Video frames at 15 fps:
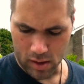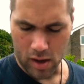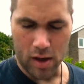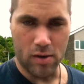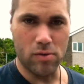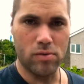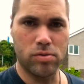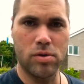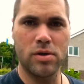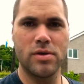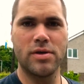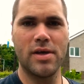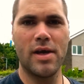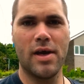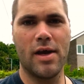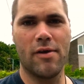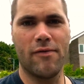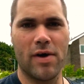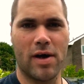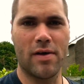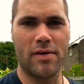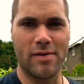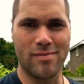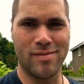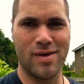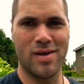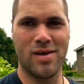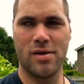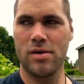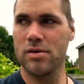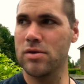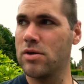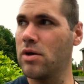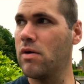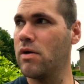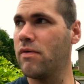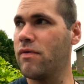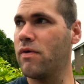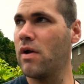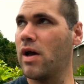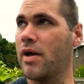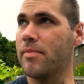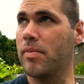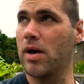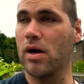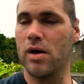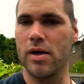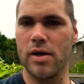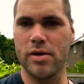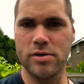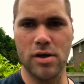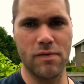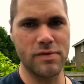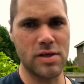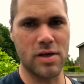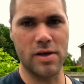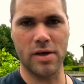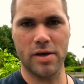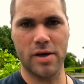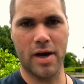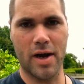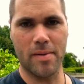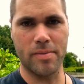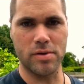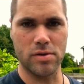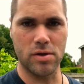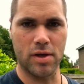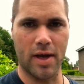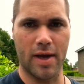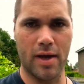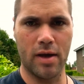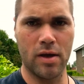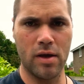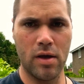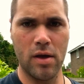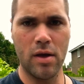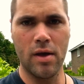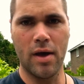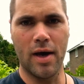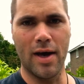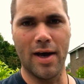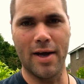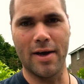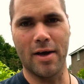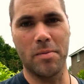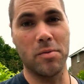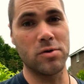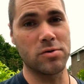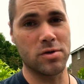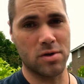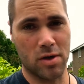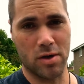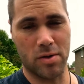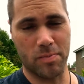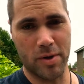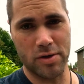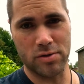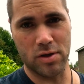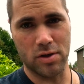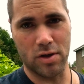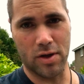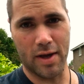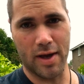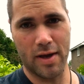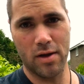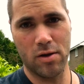I'll see if I can do a flight, but it's obviously not going to happen today, and I'm also not going to post it today.